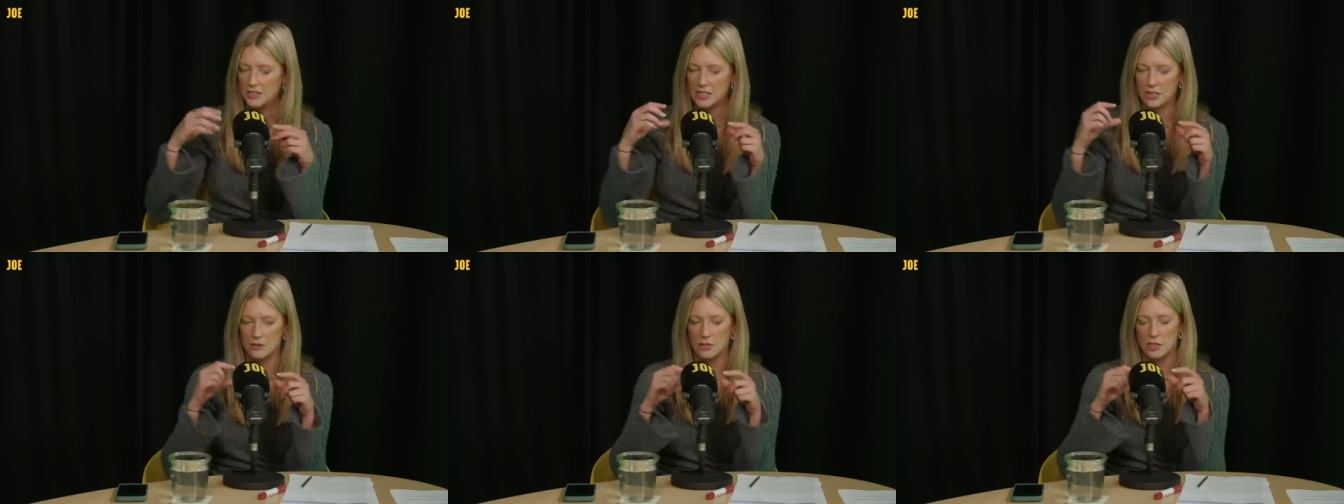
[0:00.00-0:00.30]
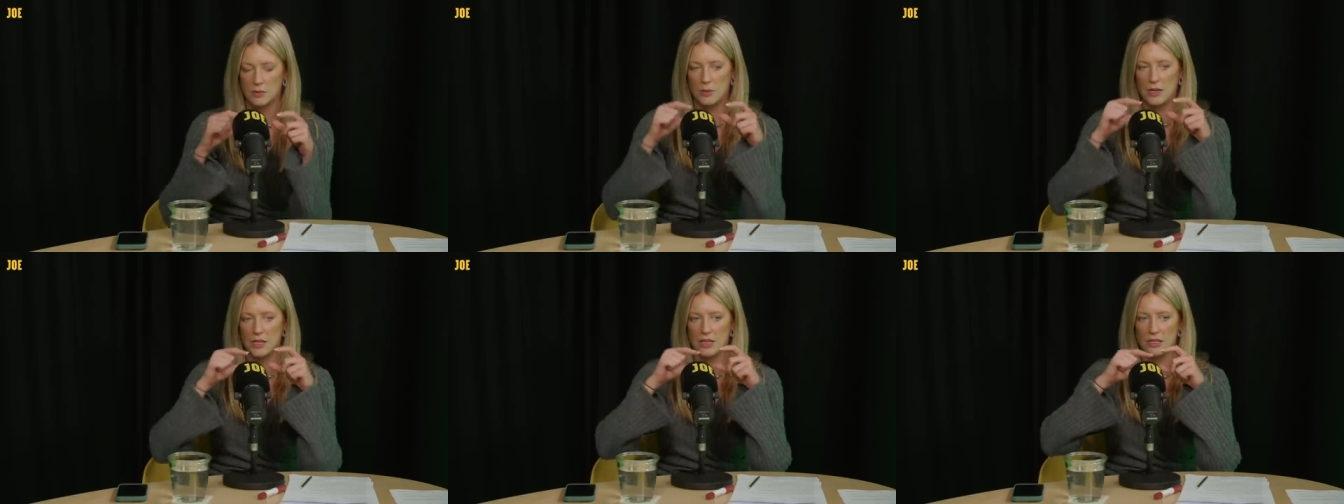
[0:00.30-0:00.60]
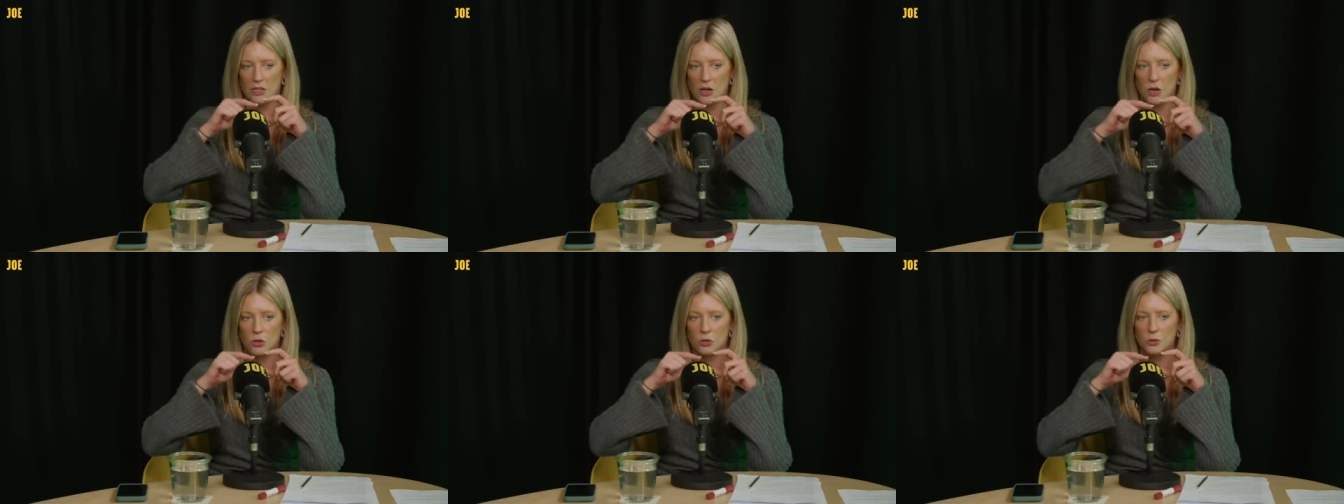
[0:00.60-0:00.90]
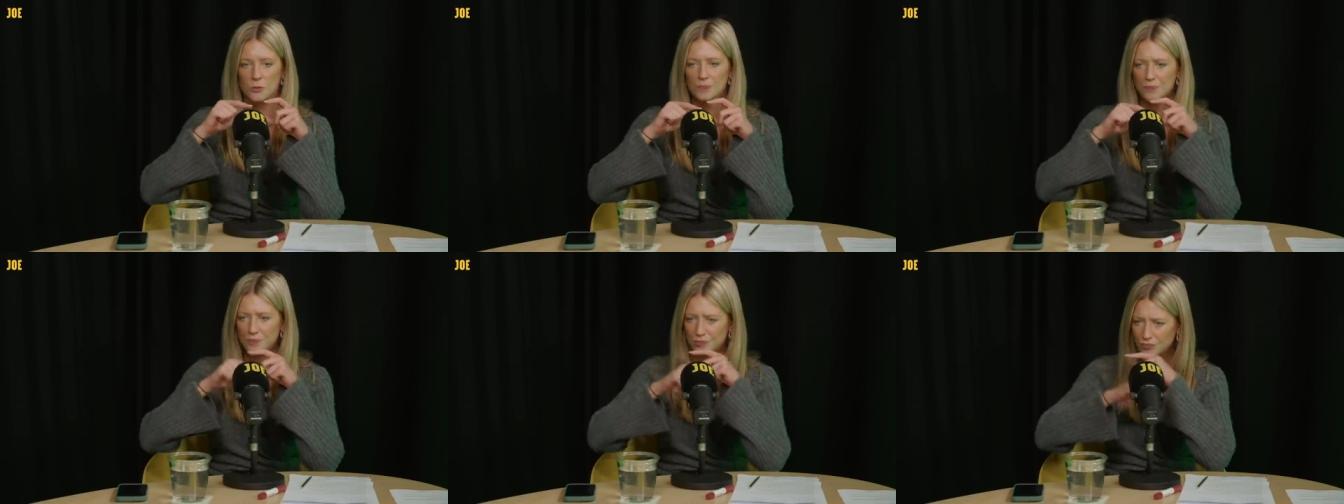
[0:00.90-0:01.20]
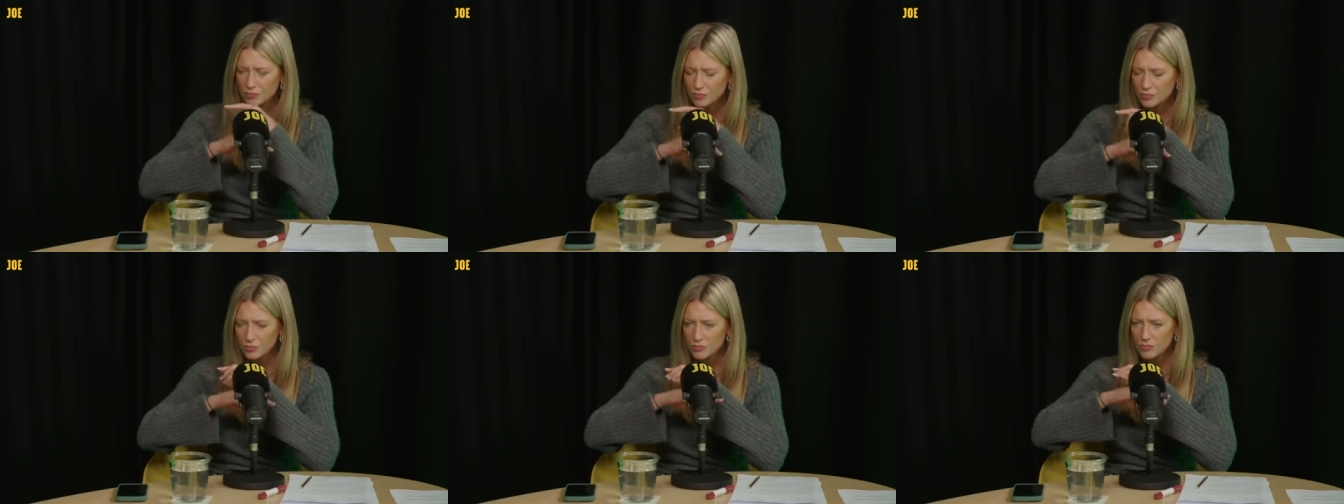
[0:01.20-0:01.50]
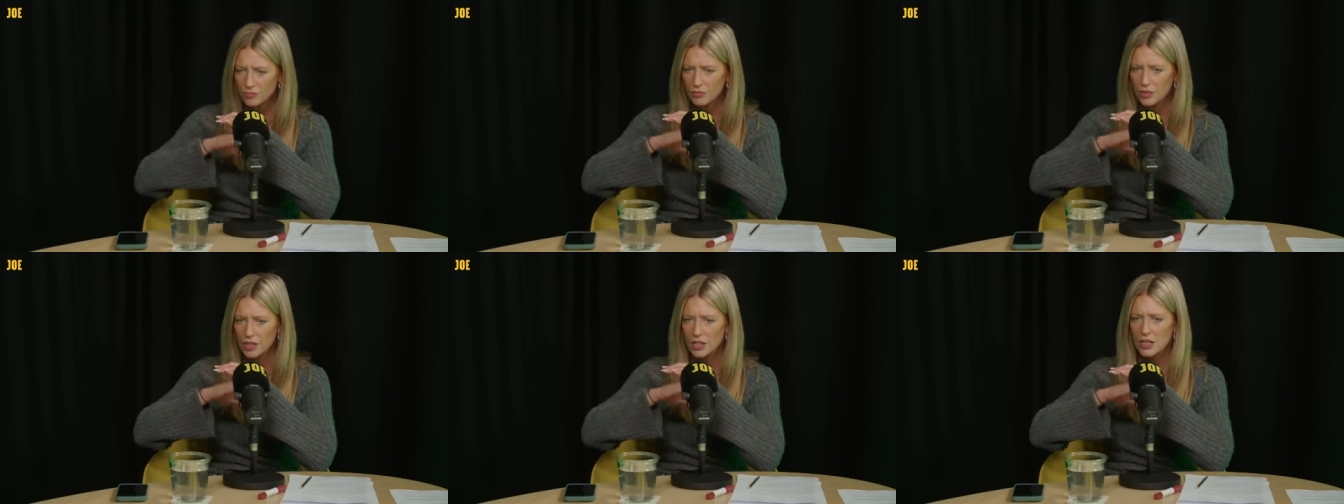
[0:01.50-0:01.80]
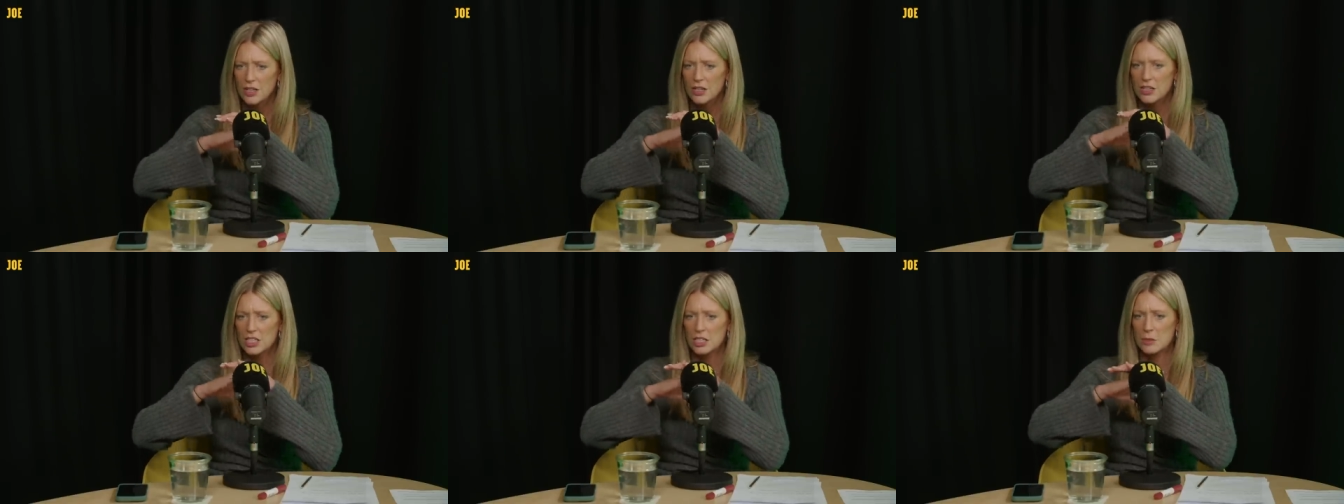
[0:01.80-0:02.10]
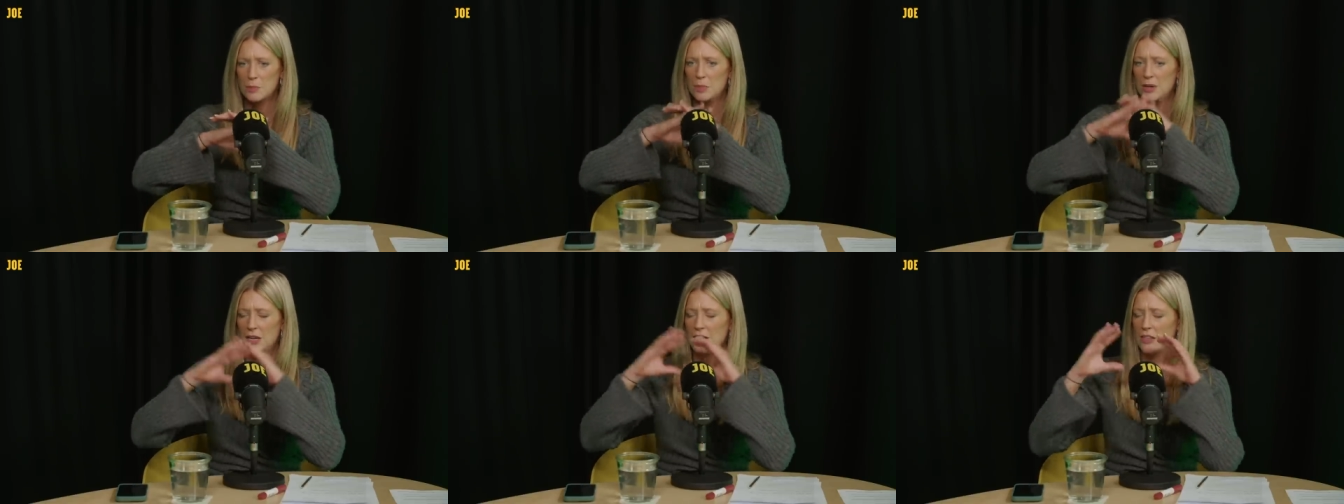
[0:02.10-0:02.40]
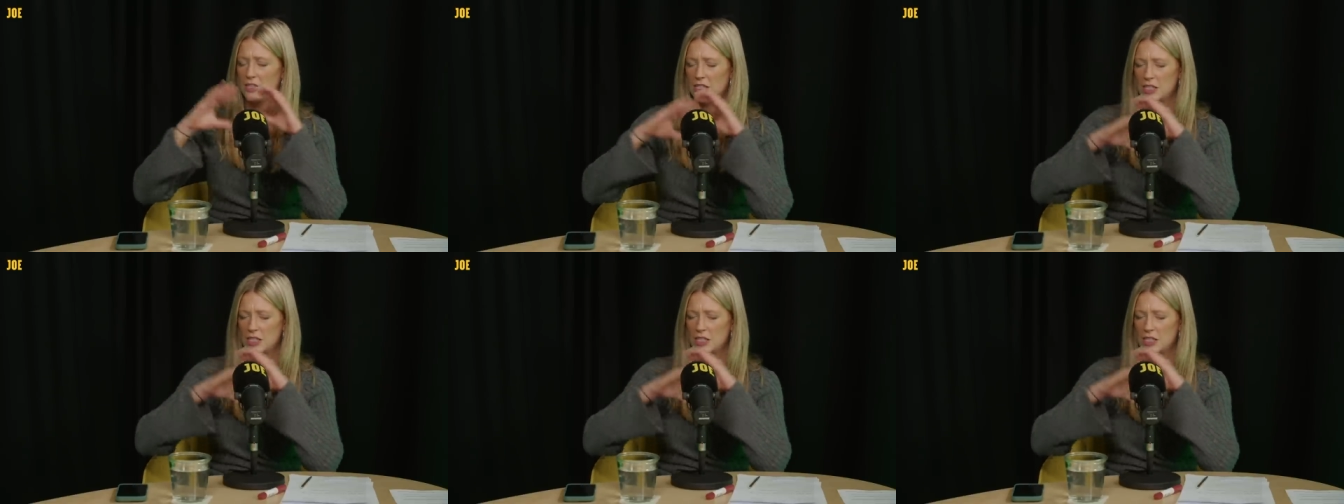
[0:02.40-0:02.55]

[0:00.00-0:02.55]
of seems to be this whole split.